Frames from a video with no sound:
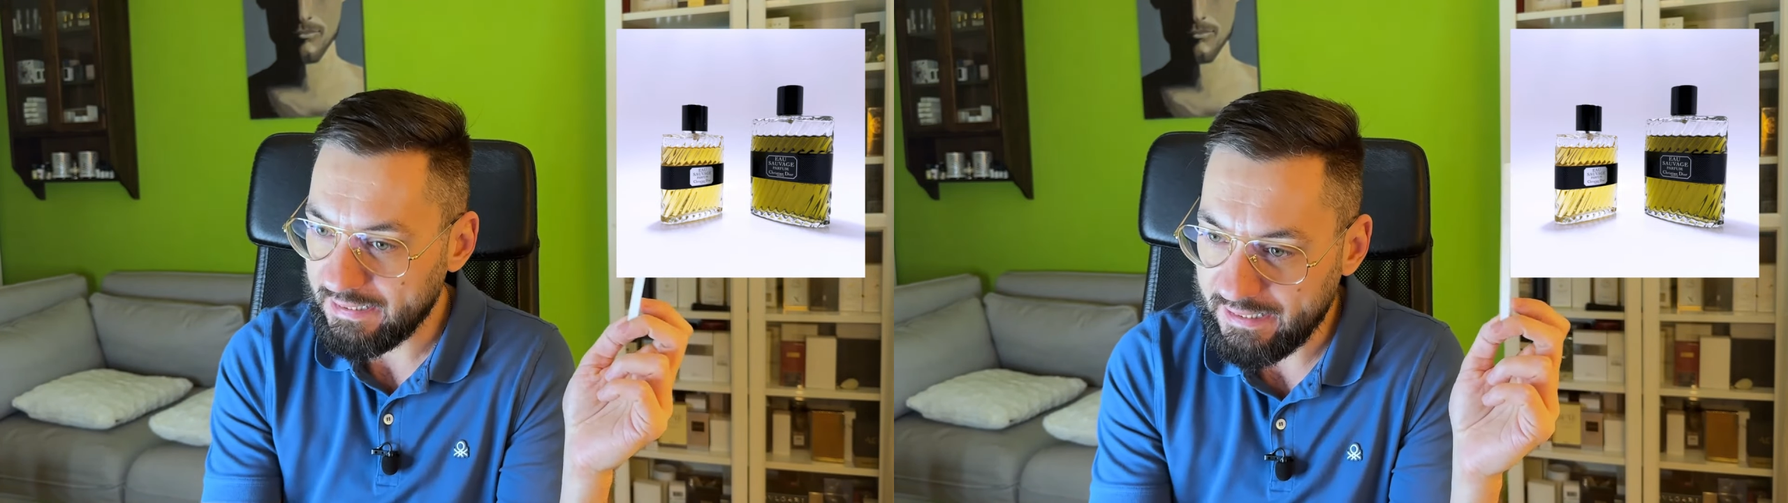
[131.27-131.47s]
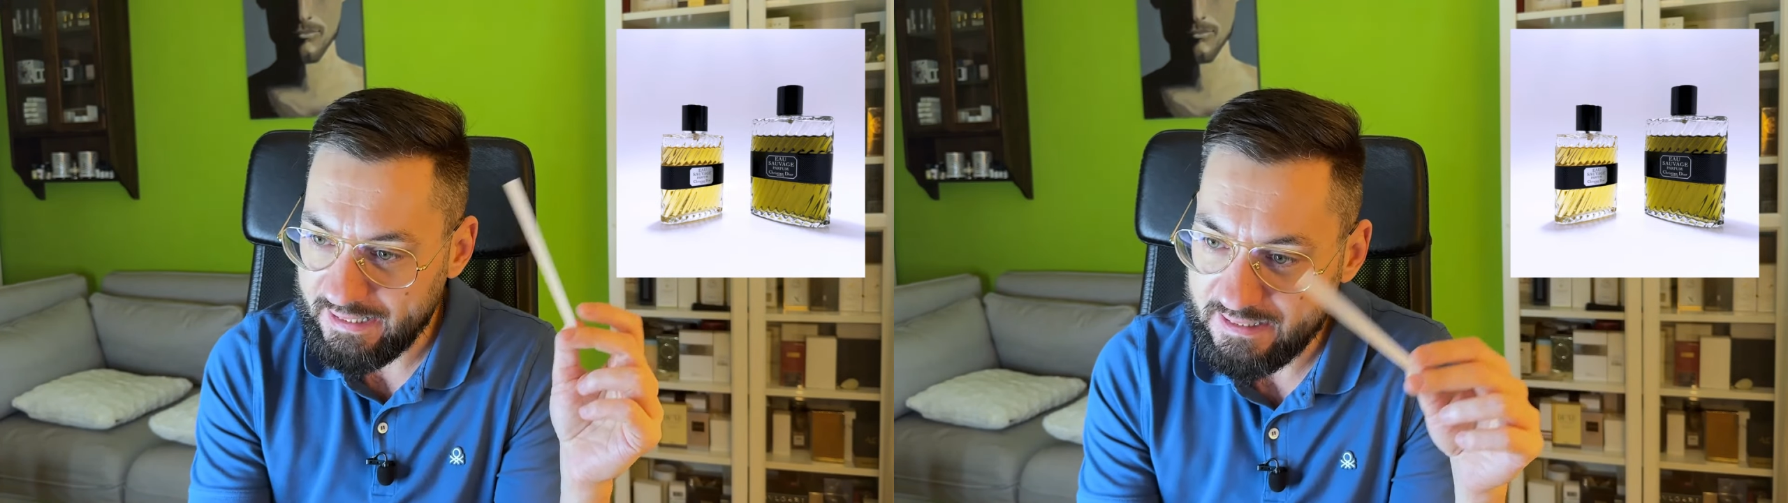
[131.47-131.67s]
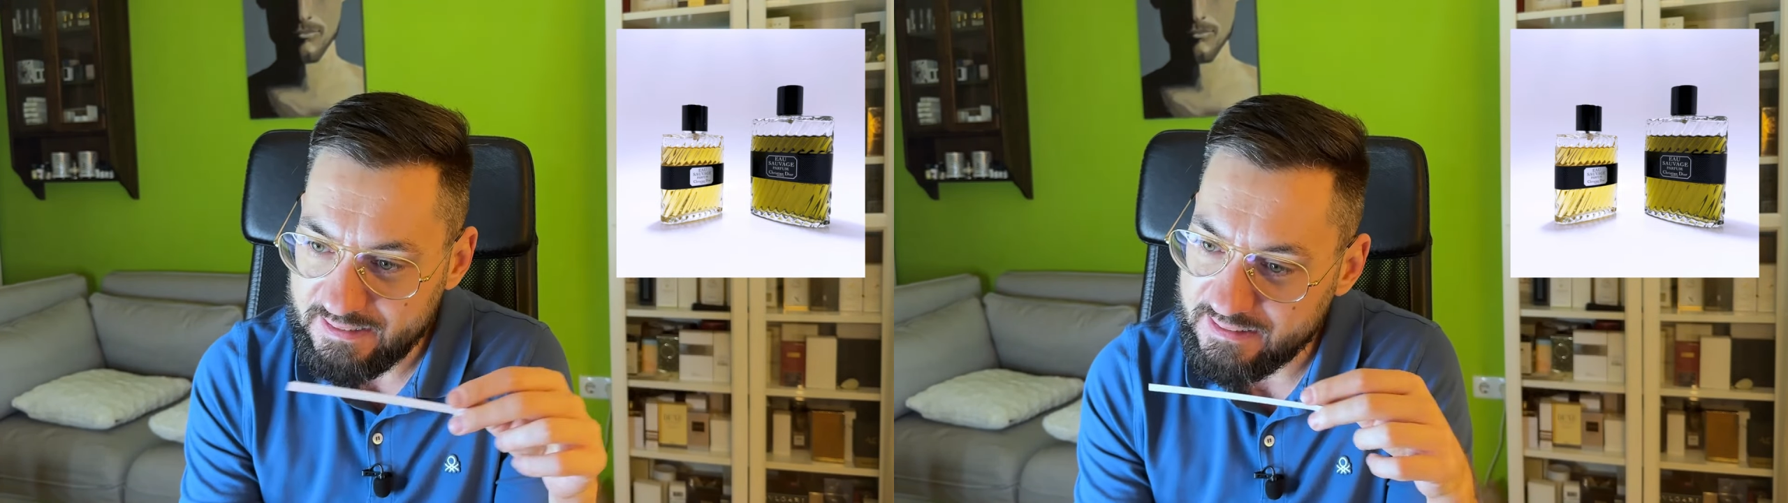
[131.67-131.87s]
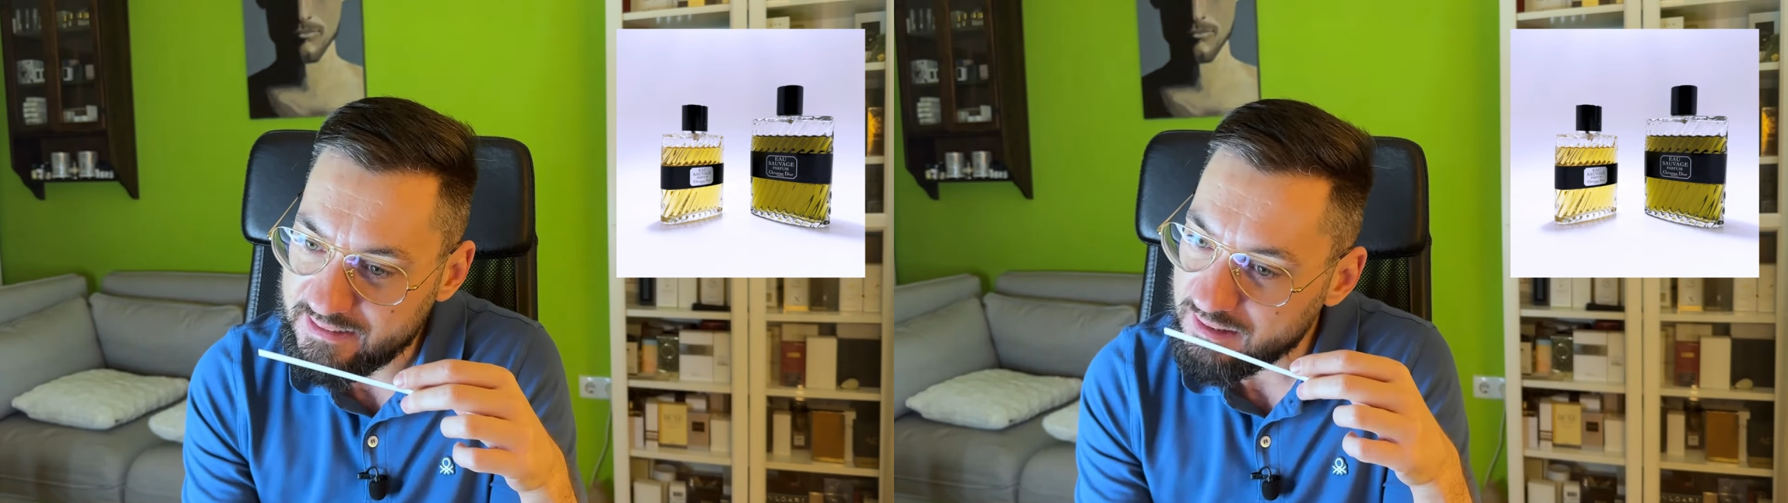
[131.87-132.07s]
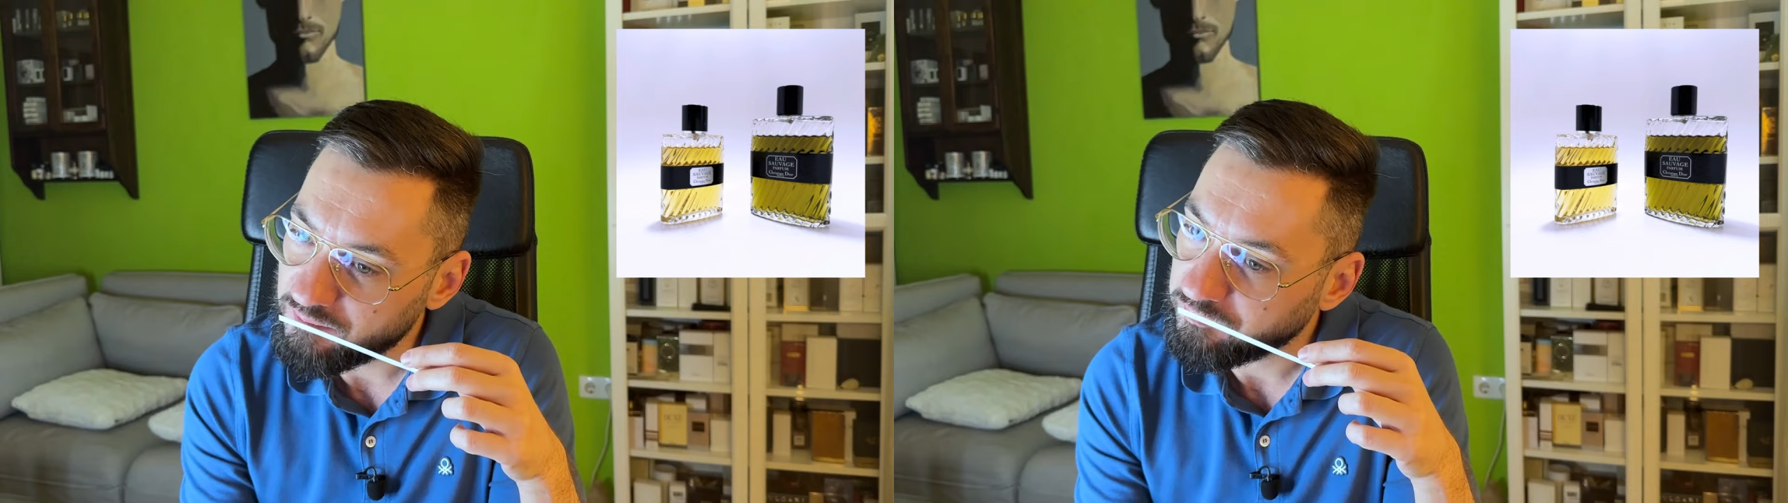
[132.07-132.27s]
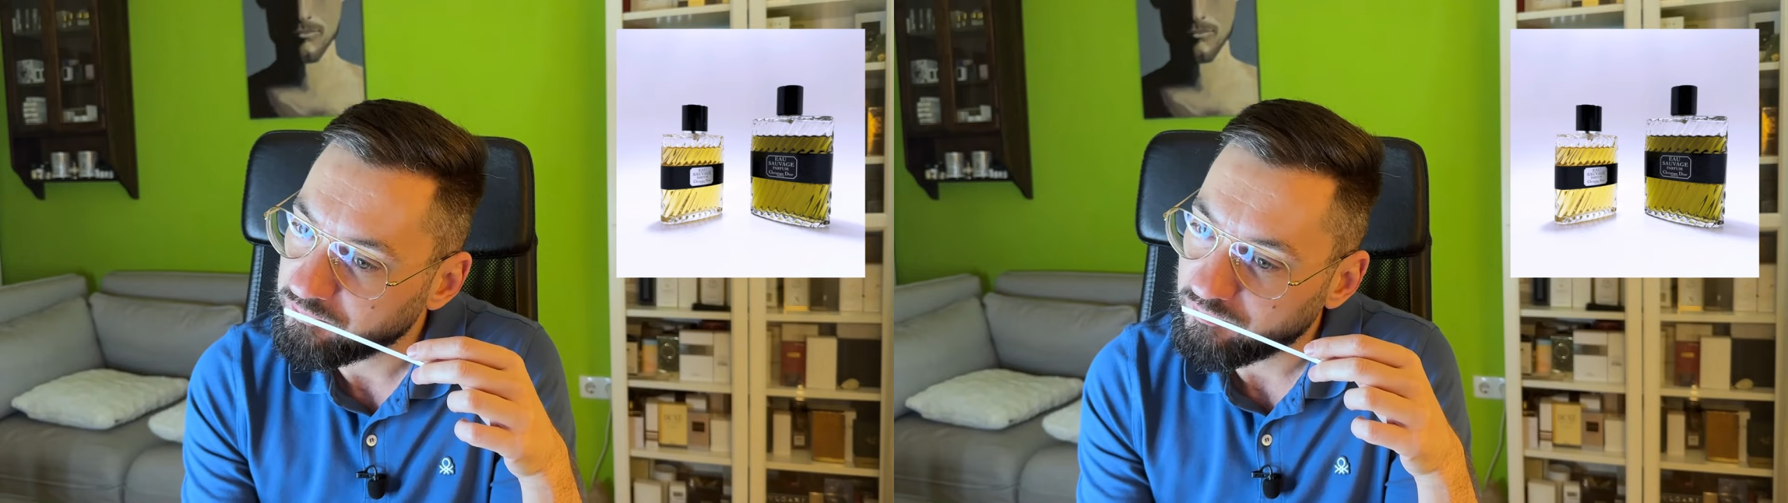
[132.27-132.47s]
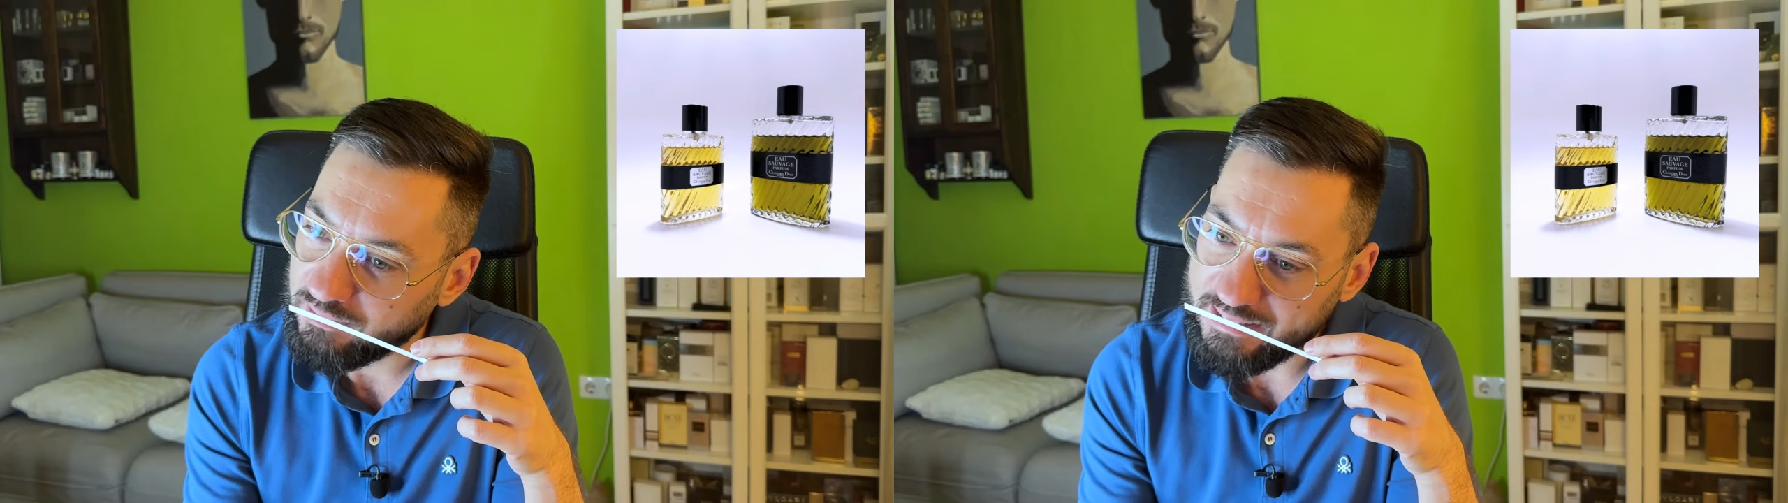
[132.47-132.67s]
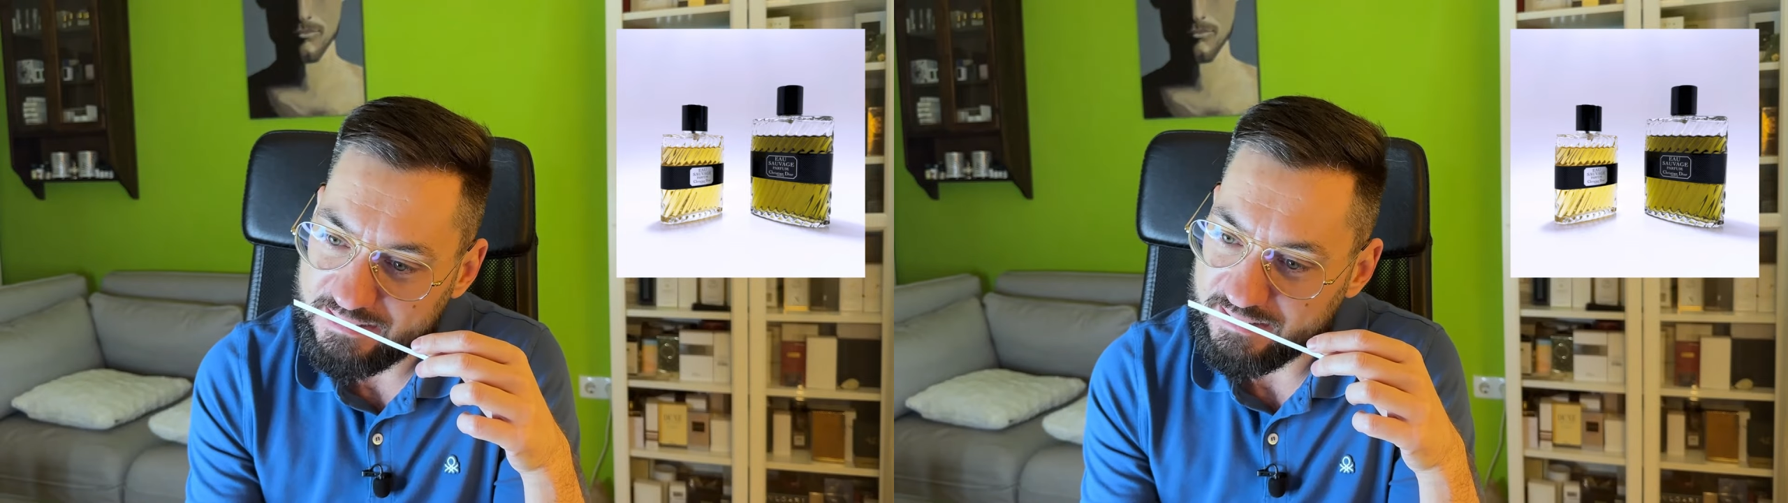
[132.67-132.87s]
is,
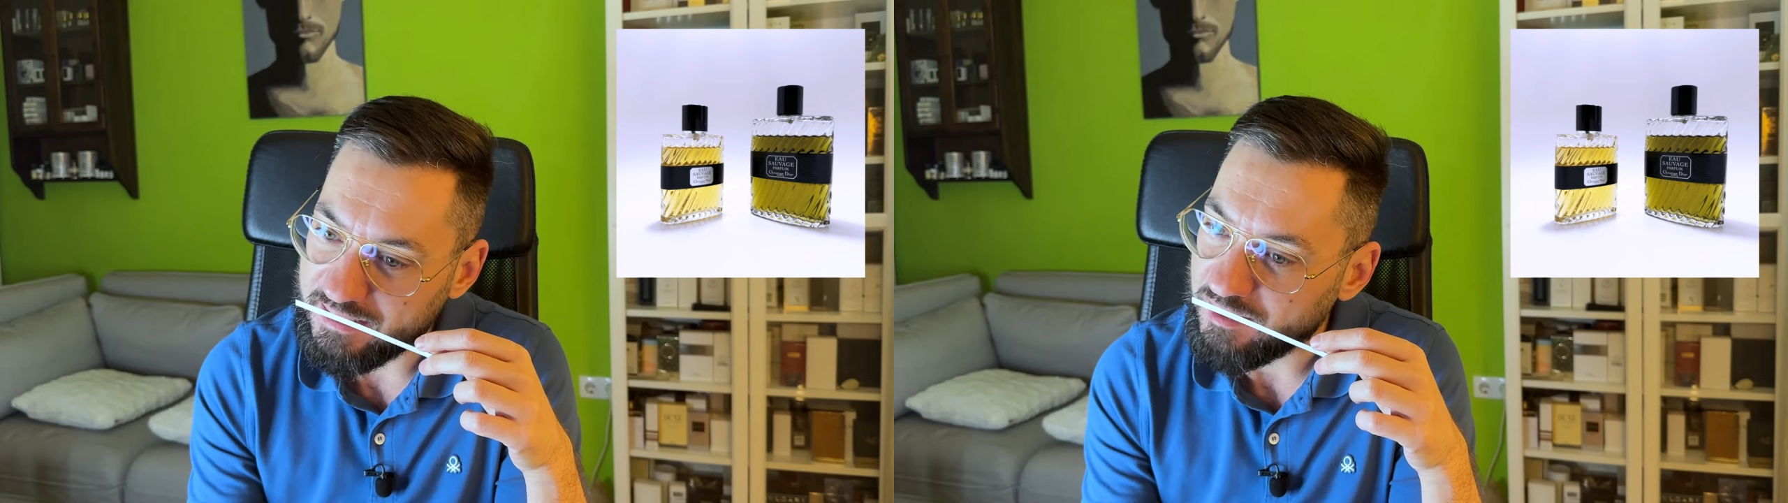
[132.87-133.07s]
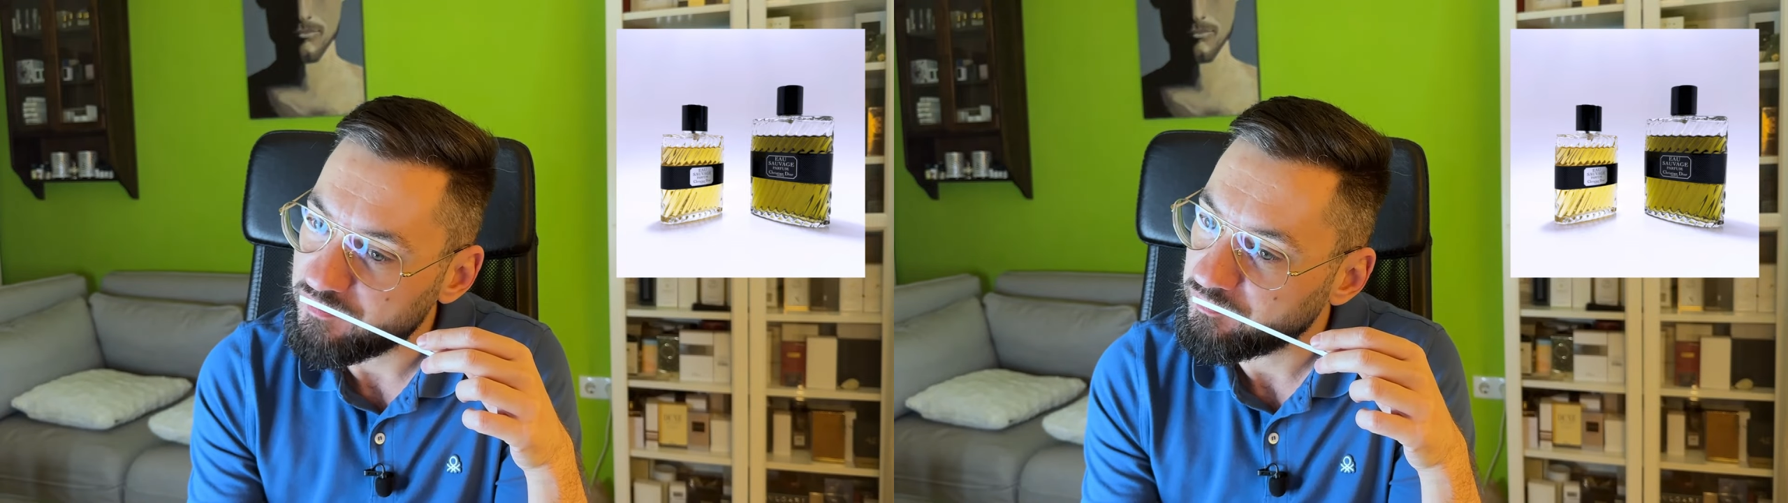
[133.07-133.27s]
let's see,